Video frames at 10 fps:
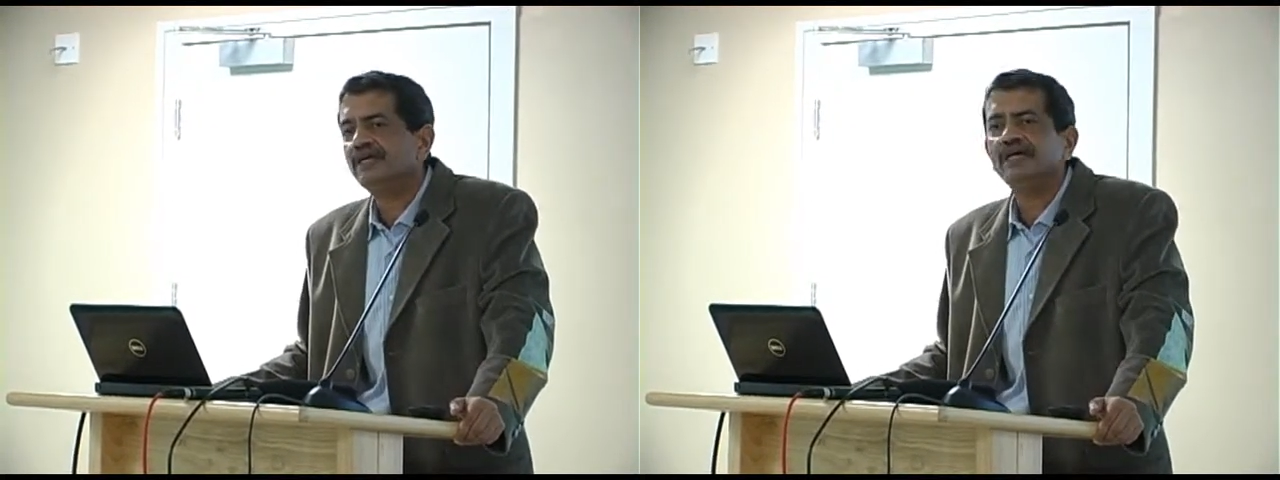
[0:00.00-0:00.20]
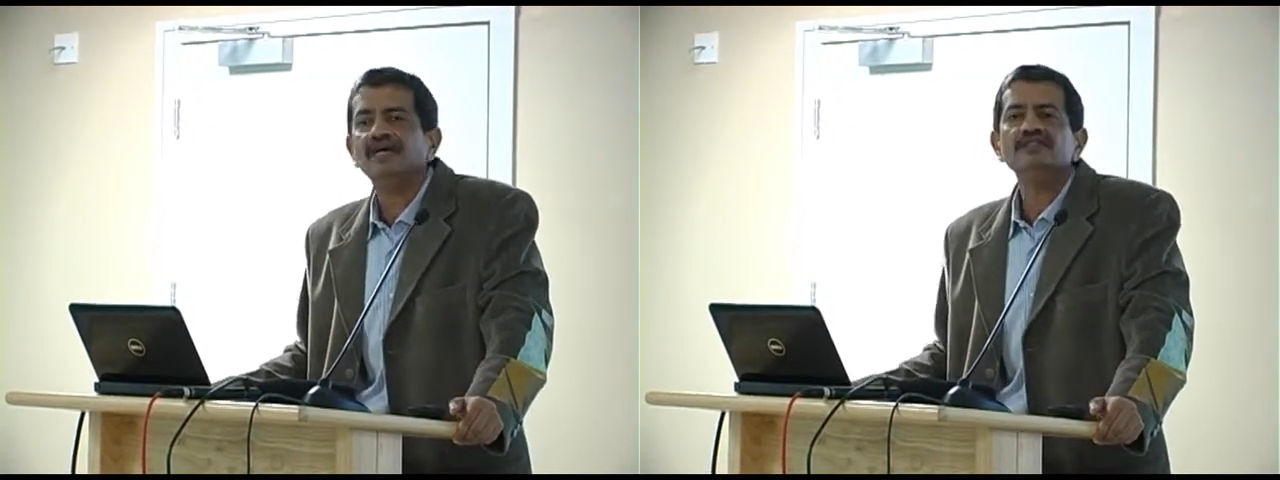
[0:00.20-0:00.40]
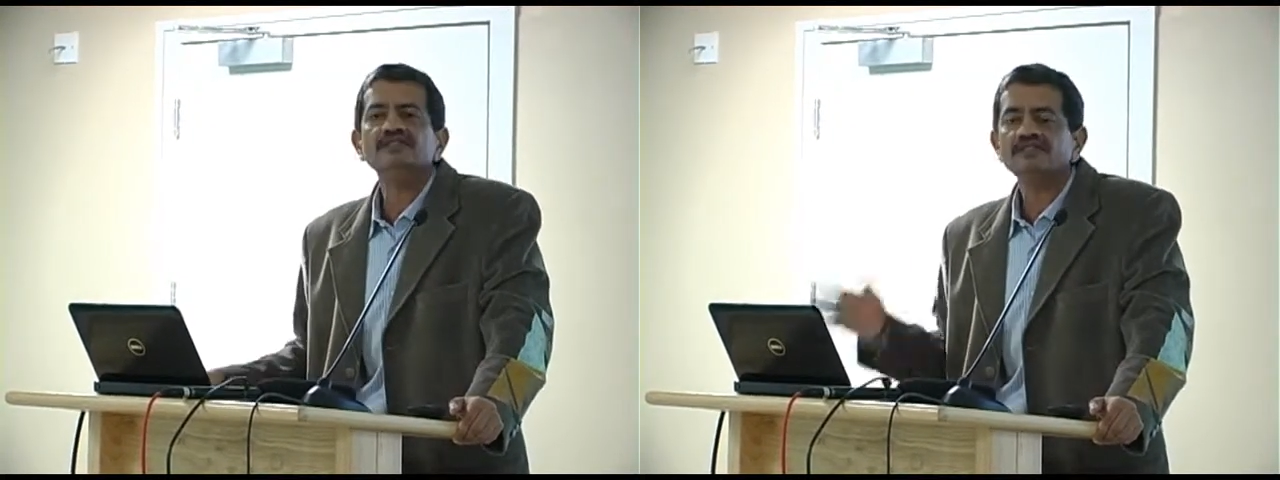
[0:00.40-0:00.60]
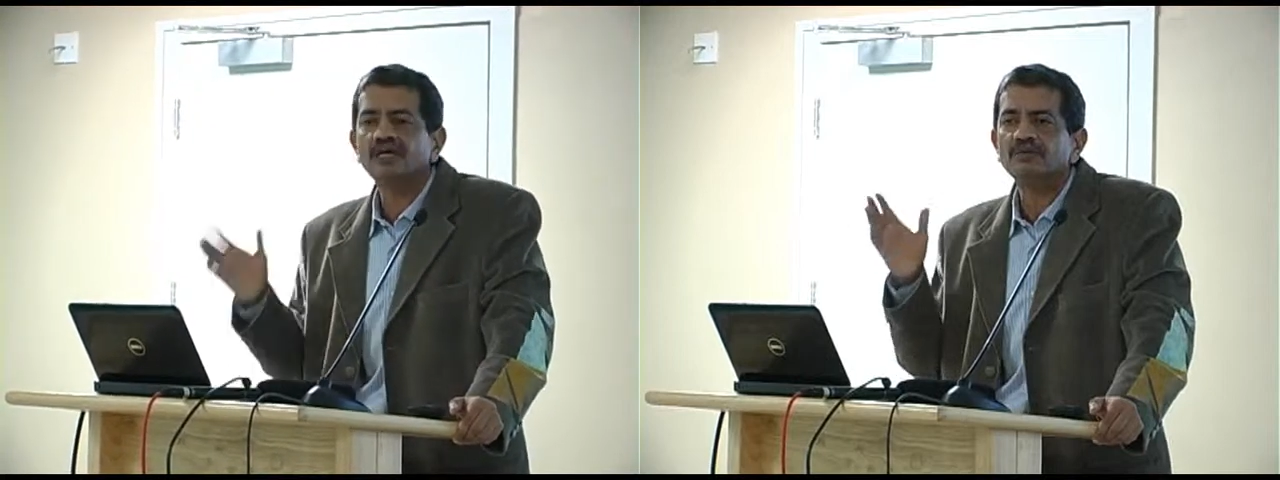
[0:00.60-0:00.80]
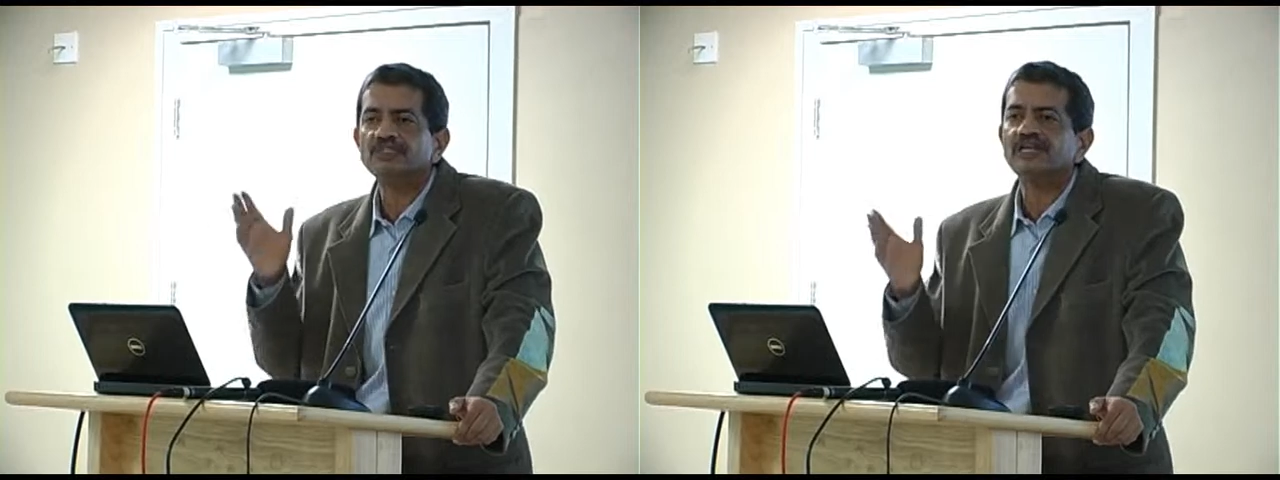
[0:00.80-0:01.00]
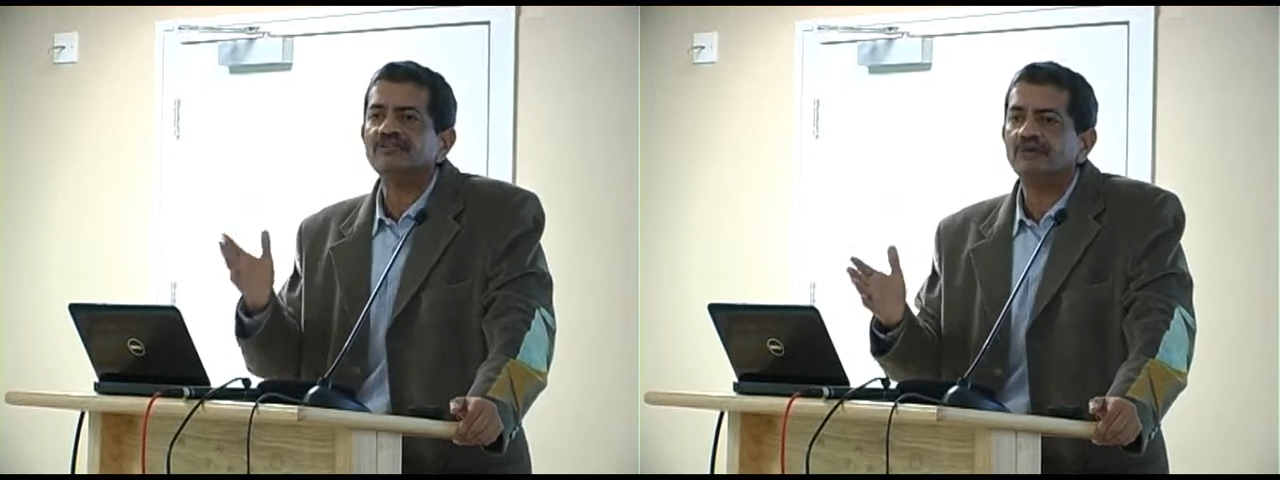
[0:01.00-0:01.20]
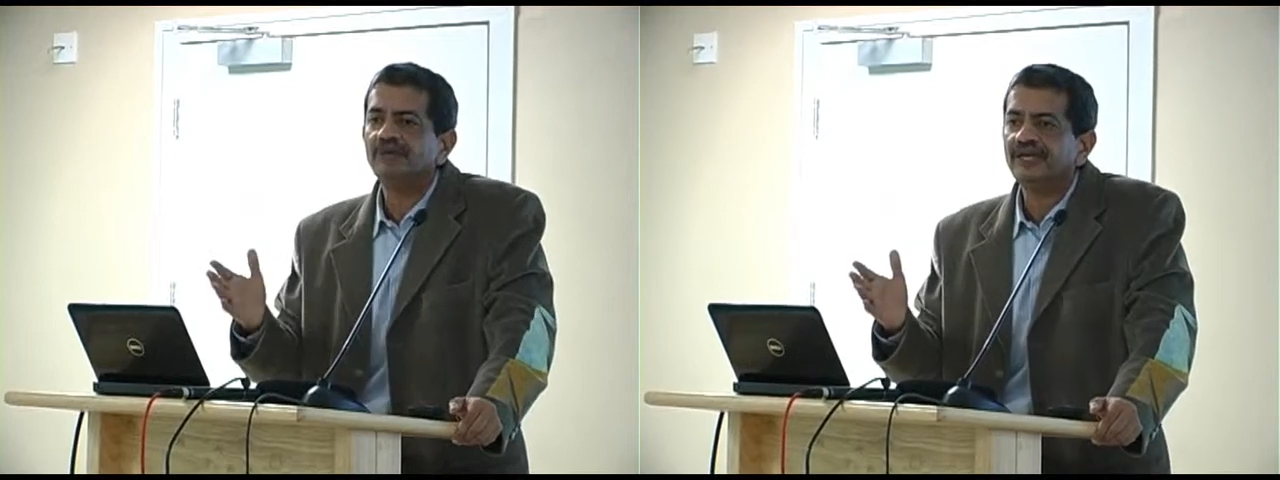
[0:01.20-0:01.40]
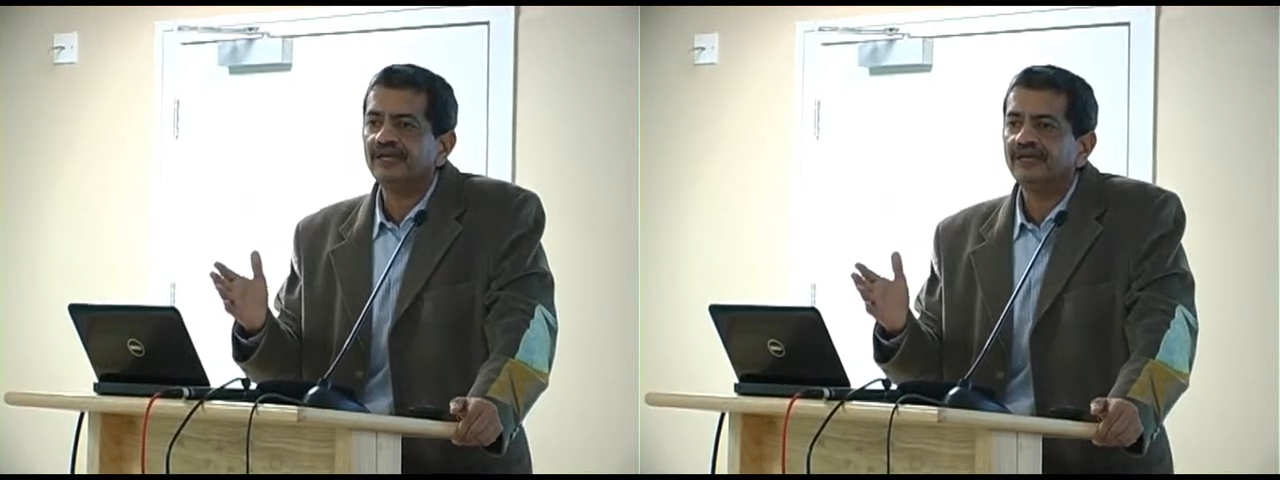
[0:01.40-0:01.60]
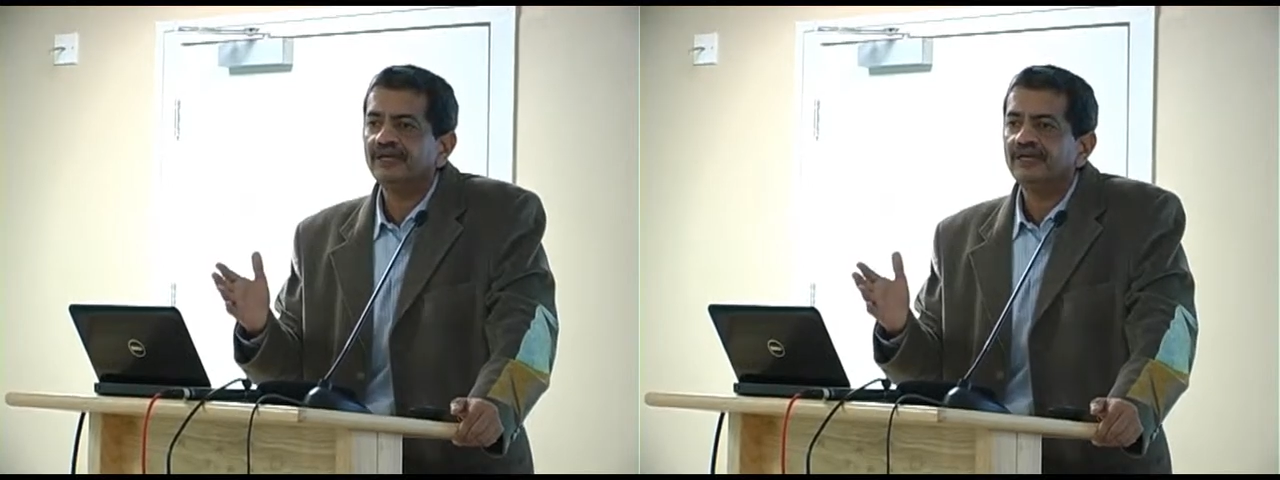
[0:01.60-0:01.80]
and this is how much I will pay,